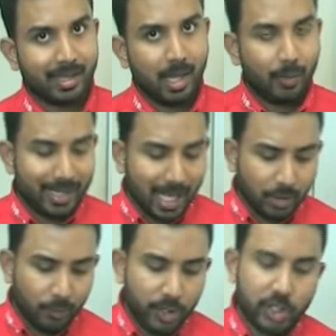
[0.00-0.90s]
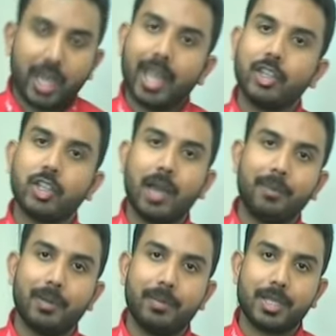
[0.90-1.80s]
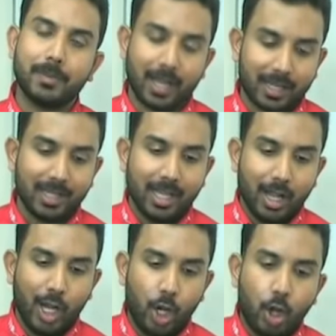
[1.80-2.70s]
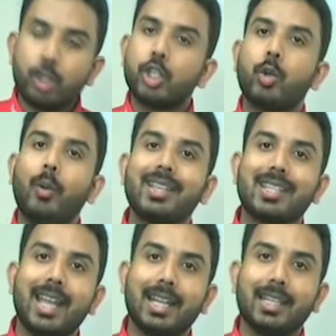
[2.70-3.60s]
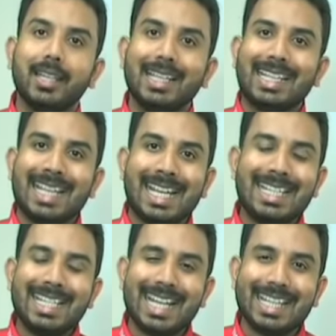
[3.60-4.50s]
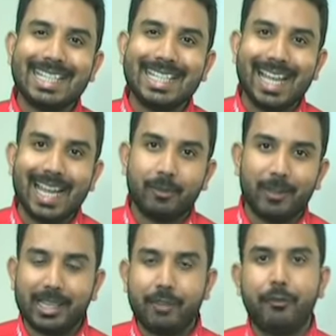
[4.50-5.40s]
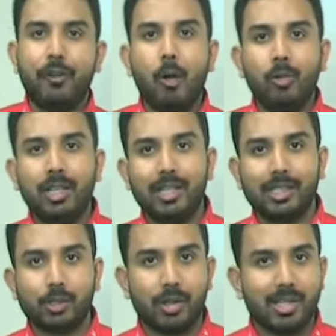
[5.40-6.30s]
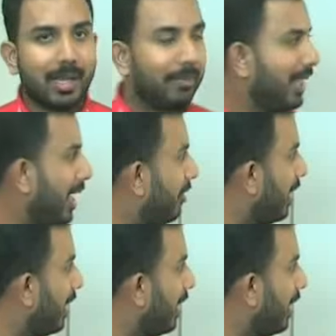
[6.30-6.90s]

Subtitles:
Now, when Dato Vijay and Japa Bismarck launched QuestNet in 1998, when they founded this concept, they